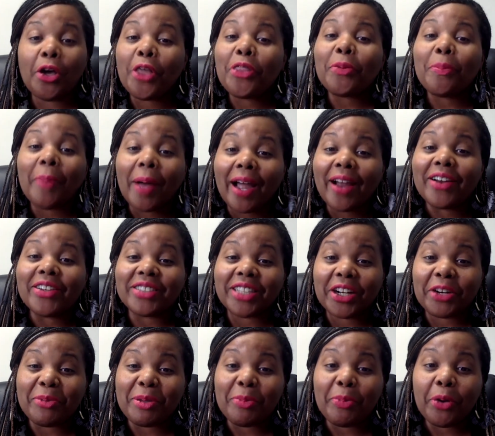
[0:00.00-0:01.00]
buyers that are
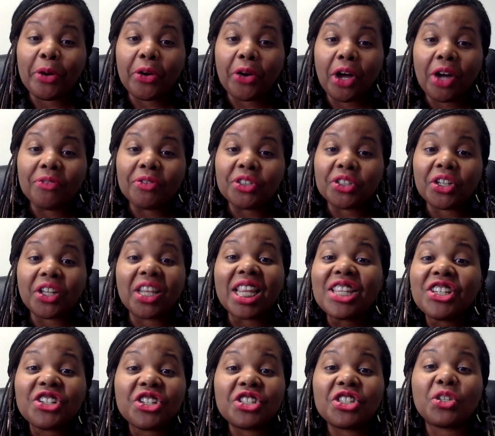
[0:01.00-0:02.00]
going to be putting offers on.
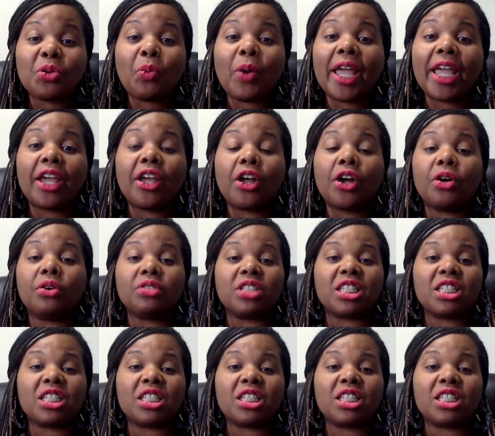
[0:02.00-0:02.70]
It's just the way it goes,